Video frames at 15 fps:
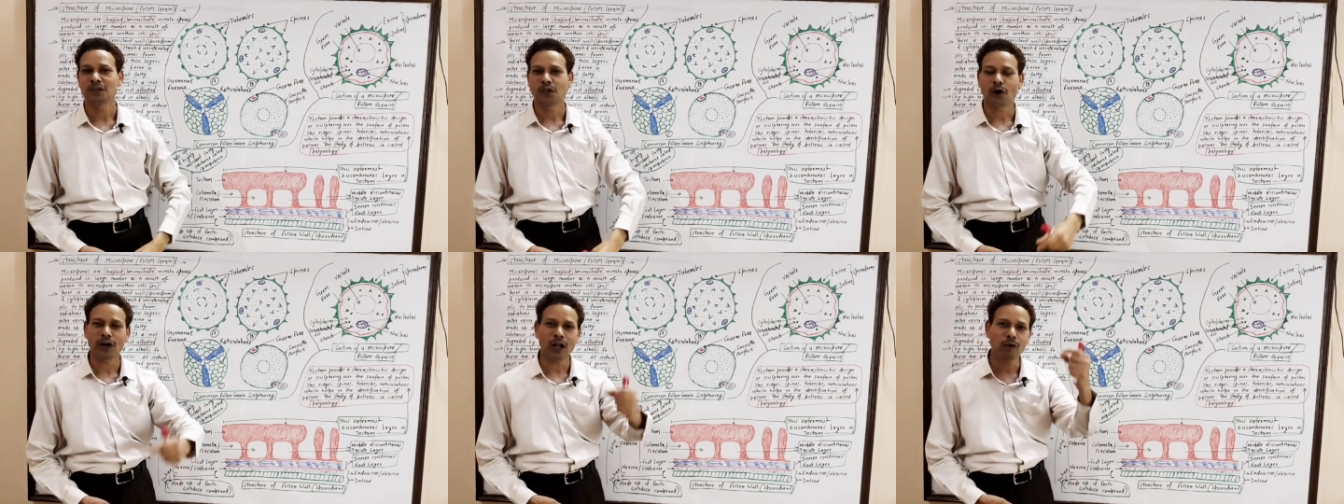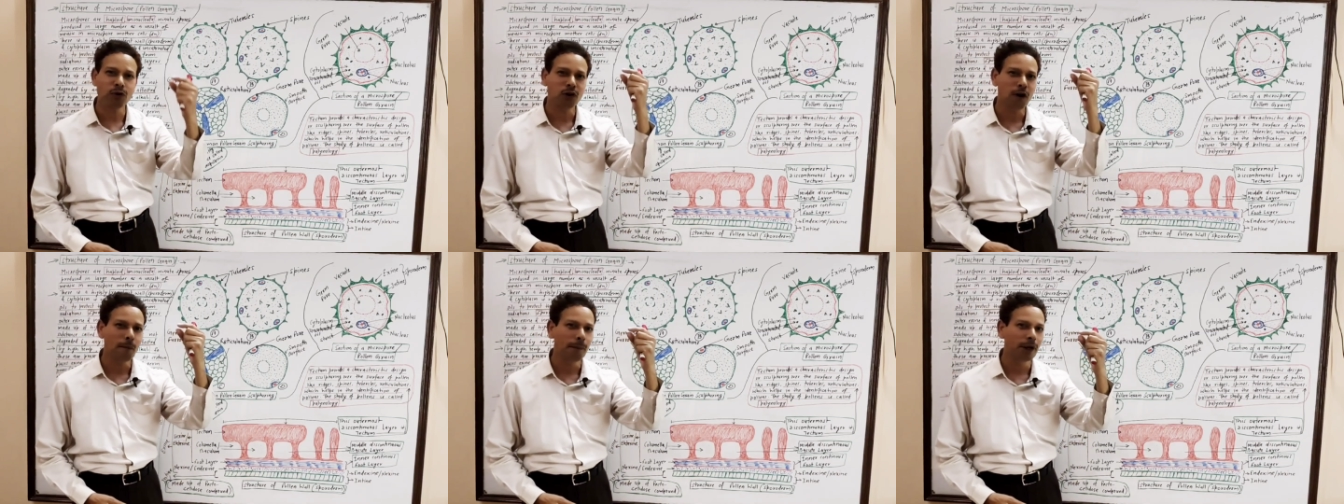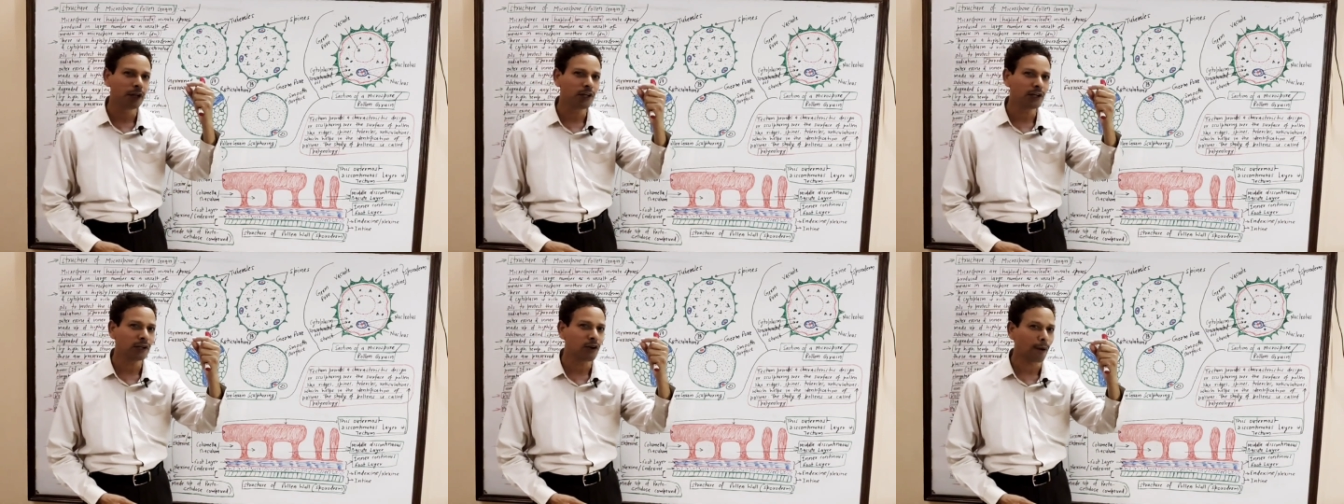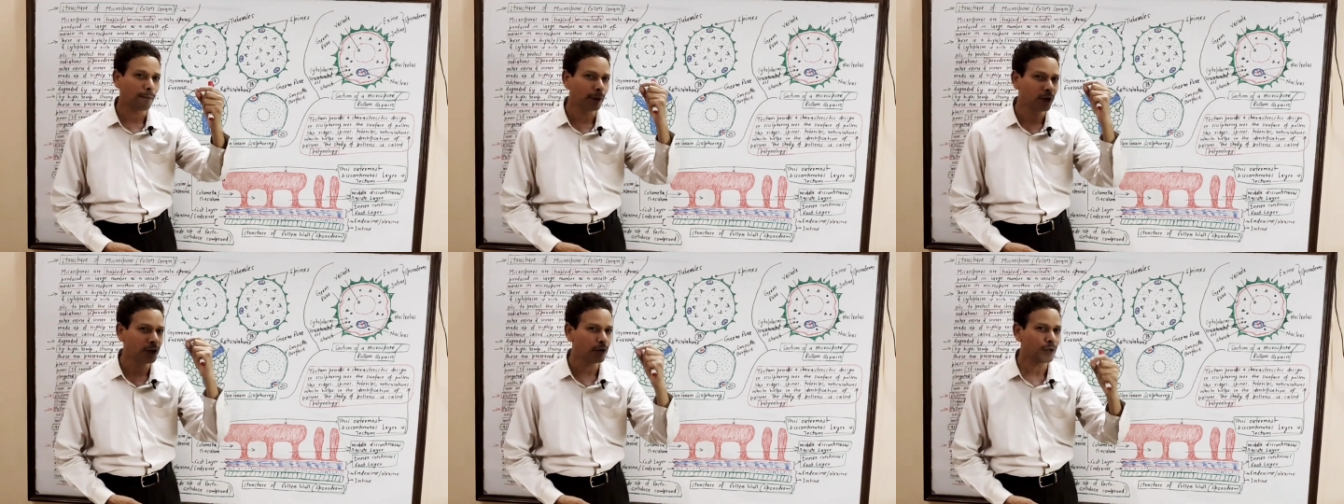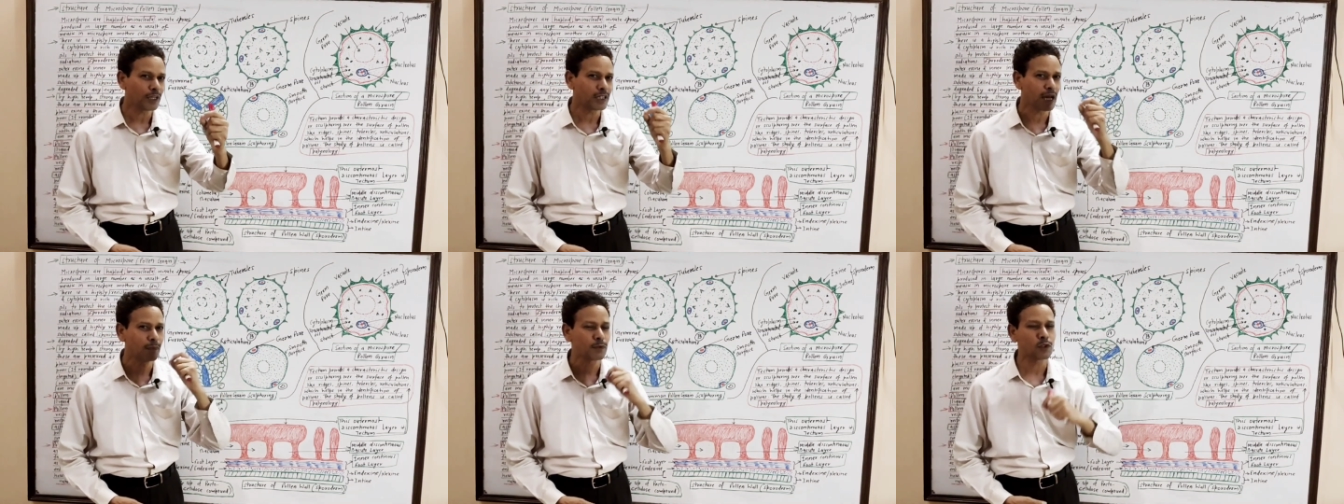Not down competitive
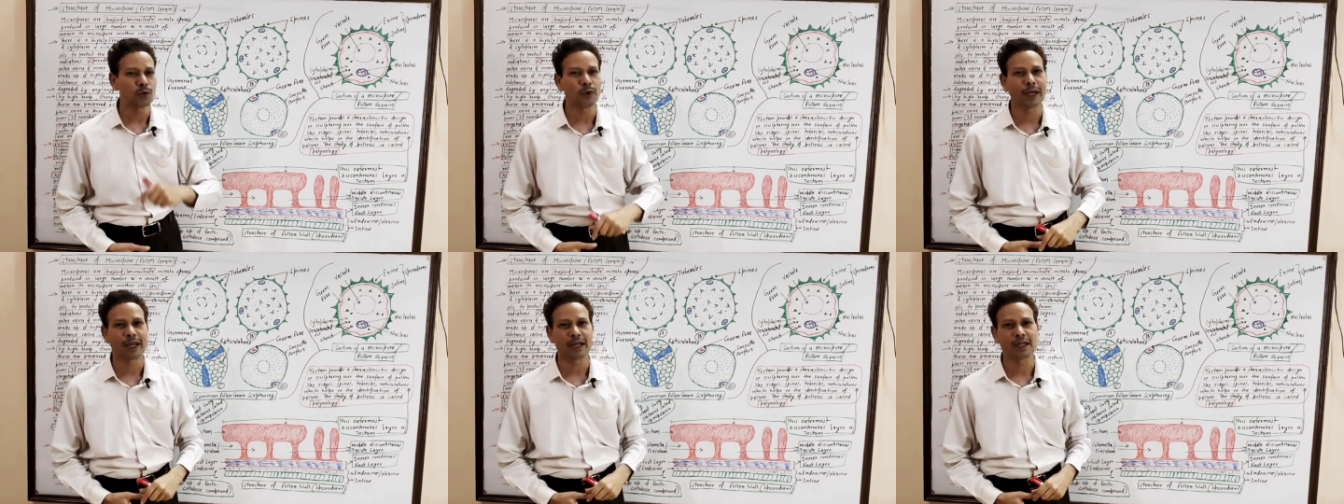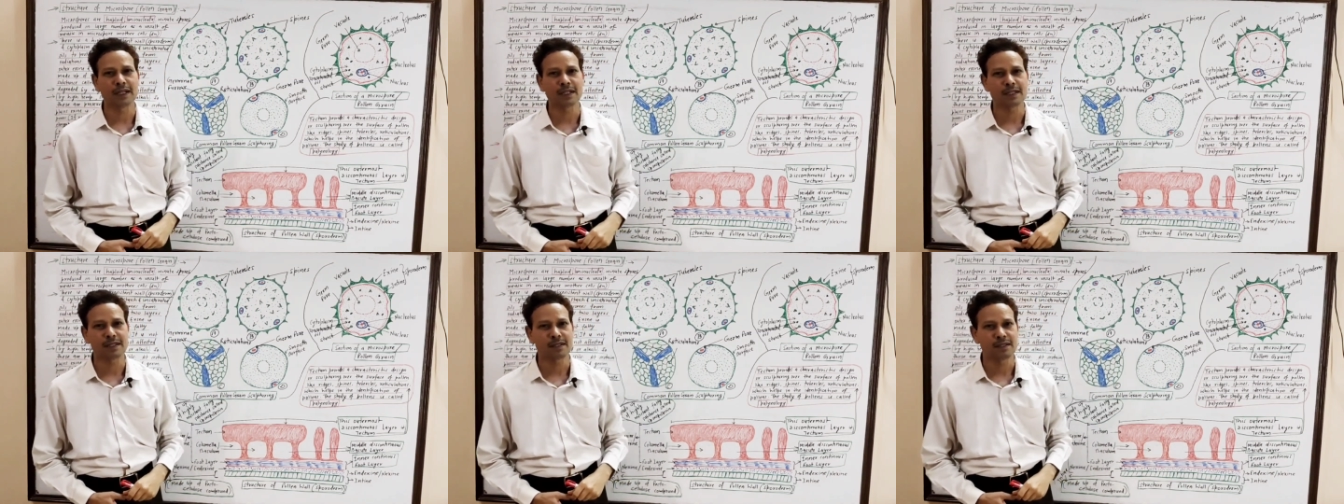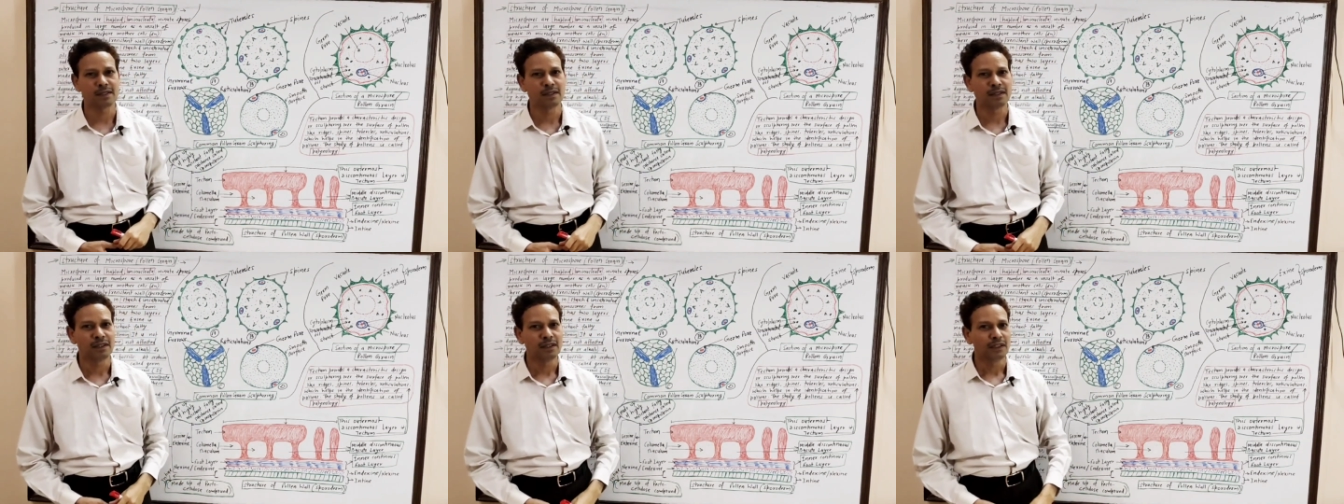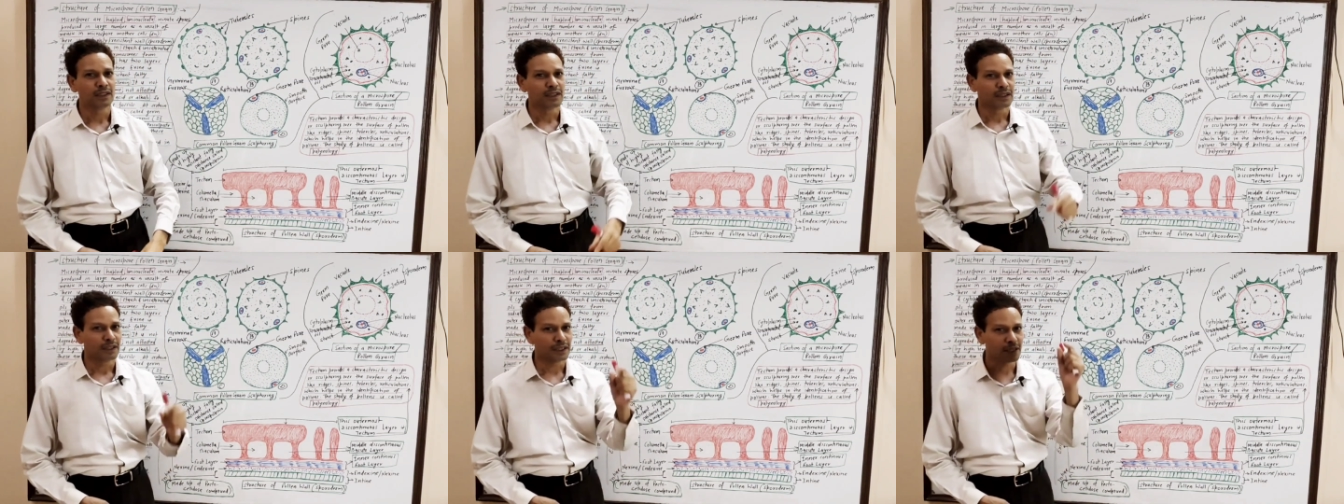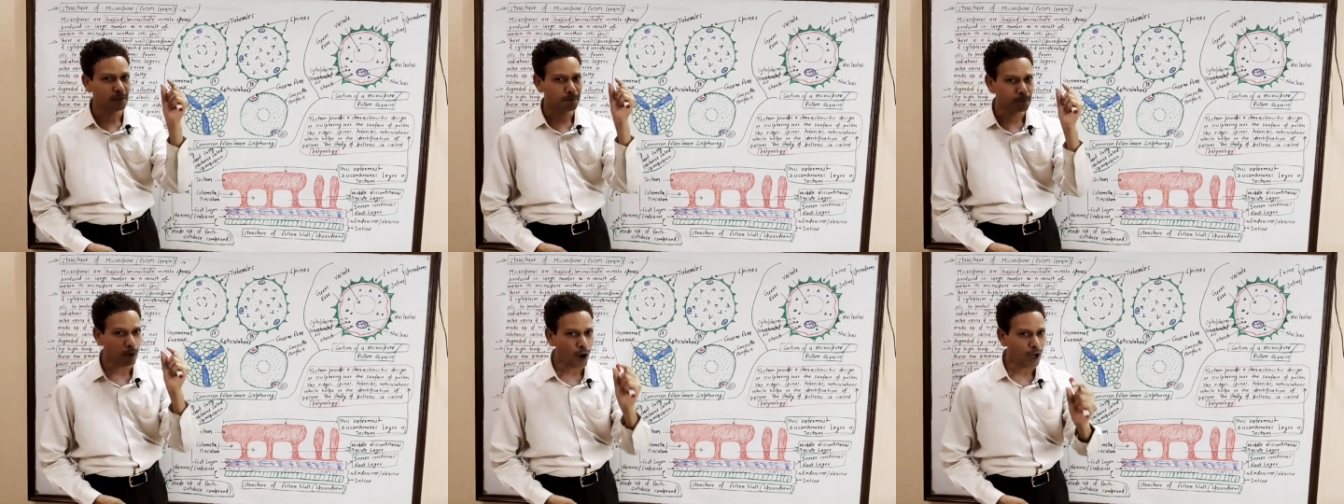exam students. The
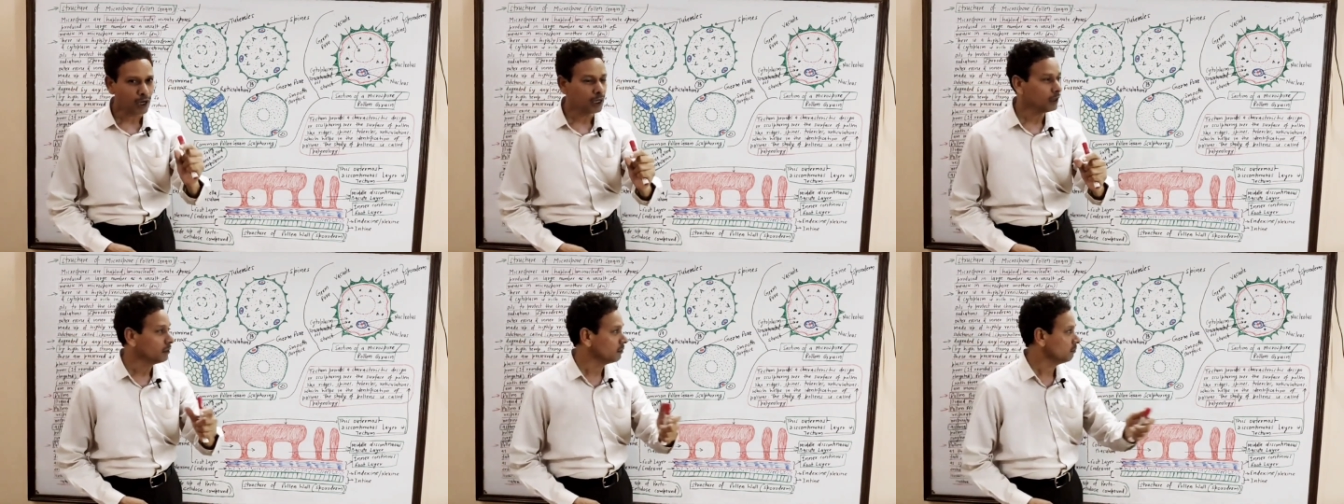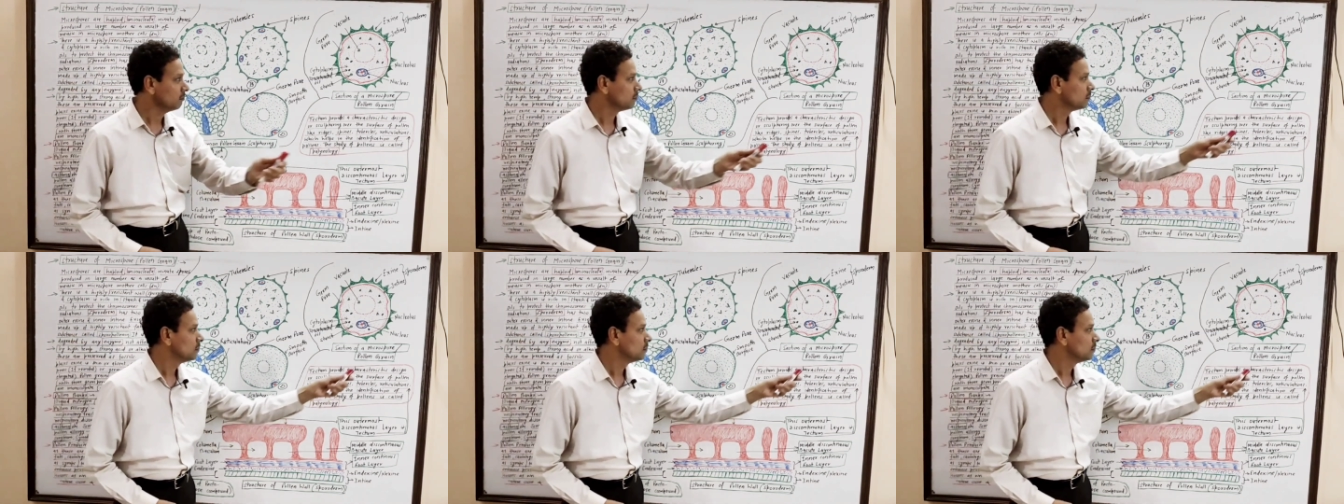pollen,